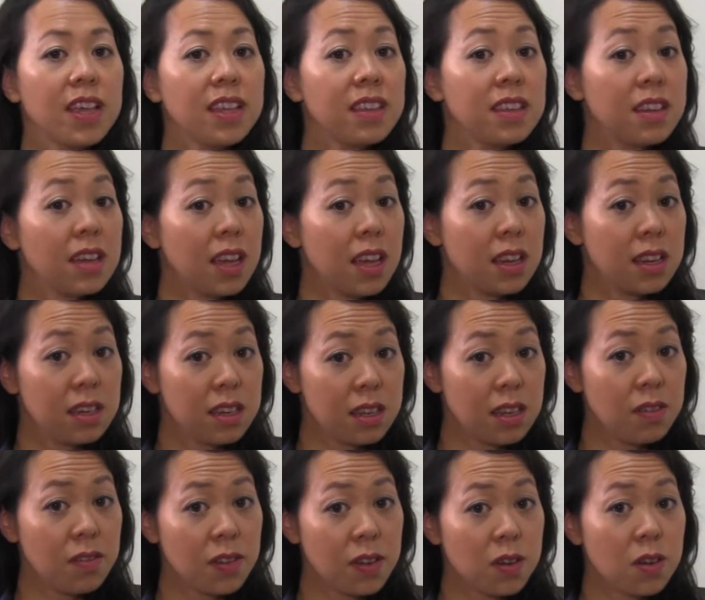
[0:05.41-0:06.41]
Facing a
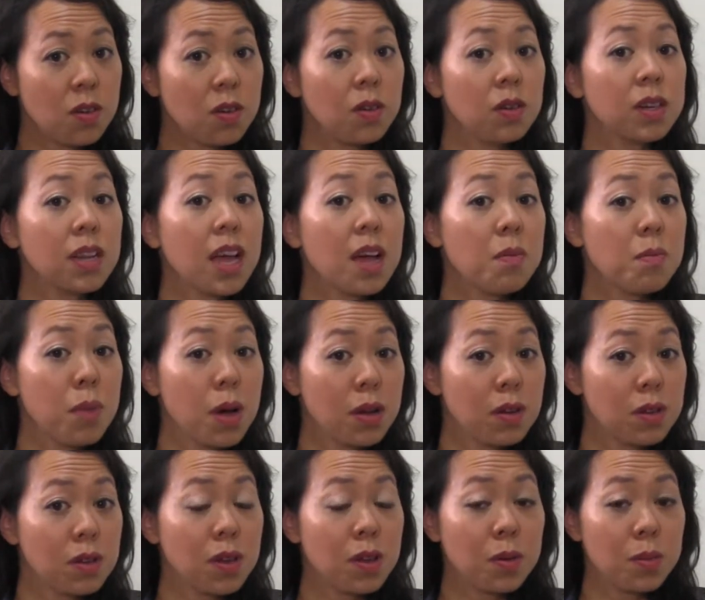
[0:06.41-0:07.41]
difficult
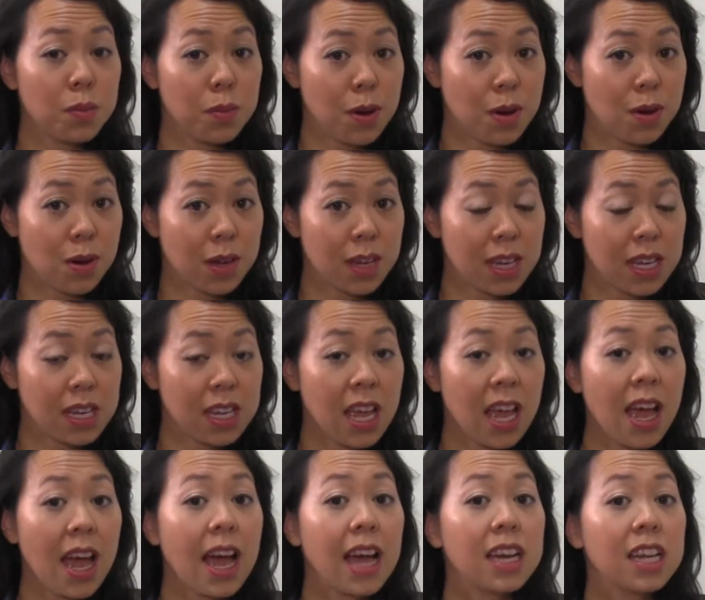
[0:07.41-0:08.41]
motor market
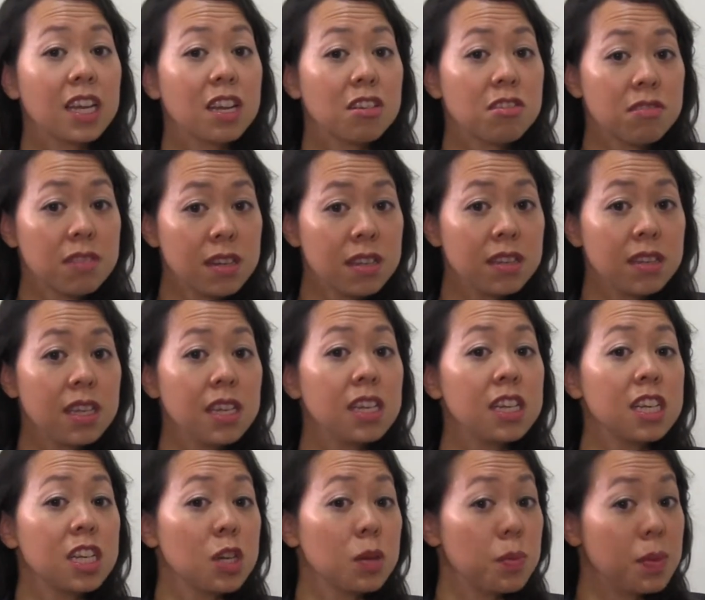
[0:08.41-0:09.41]
and
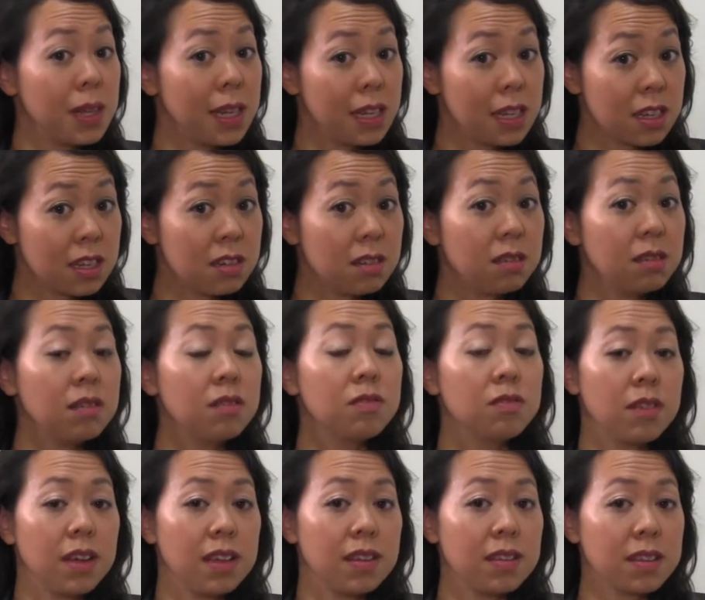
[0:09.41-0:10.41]
increasing geopolitical
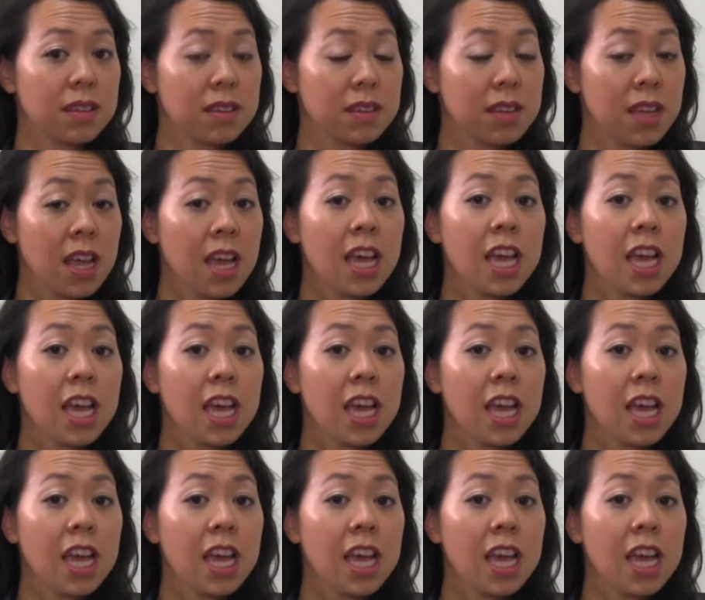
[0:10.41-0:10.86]
risks,